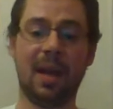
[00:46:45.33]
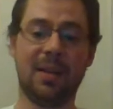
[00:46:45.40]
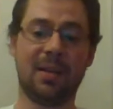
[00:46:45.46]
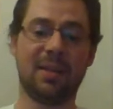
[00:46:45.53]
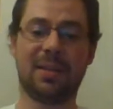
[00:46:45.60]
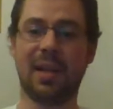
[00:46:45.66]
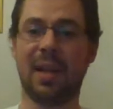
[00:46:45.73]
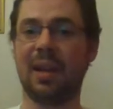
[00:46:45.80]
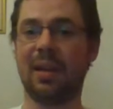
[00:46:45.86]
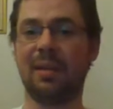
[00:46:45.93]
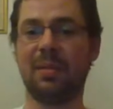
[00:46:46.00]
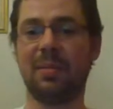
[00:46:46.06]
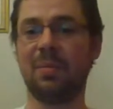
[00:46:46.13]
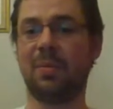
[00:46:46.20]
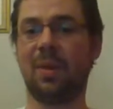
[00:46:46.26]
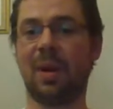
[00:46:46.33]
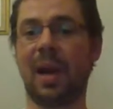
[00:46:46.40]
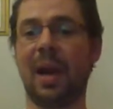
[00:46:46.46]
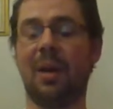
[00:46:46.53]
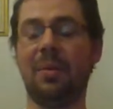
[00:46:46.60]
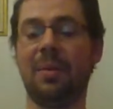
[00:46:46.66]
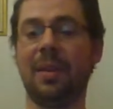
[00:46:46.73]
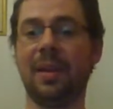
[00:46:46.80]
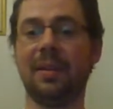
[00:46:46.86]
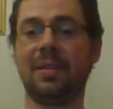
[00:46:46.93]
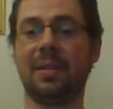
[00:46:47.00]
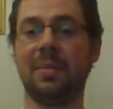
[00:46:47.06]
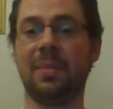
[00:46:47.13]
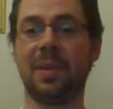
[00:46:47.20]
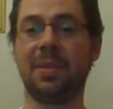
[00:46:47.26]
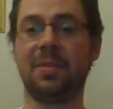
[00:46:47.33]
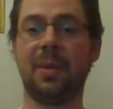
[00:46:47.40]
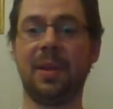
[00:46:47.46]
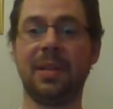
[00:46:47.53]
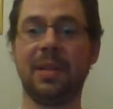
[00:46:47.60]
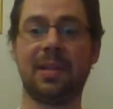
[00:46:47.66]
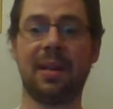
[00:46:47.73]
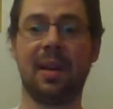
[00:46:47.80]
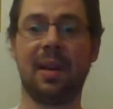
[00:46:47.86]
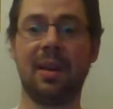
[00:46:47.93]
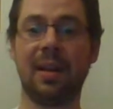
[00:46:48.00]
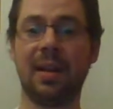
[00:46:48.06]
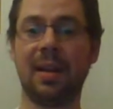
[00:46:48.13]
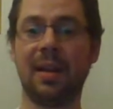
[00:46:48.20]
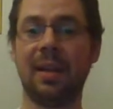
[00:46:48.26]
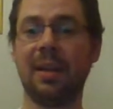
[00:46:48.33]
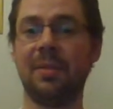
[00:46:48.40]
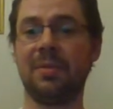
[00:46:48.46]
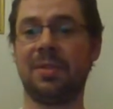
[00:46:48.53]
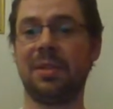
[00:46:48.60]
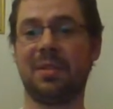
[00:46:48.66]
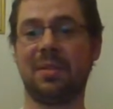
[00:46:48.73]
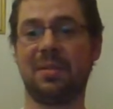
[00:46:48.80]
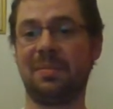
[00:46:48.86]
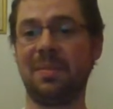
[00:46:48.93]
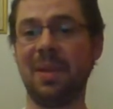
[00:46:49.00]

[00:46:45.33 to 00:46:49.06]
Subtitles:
just saying how things could be tweaked slightly, and it was just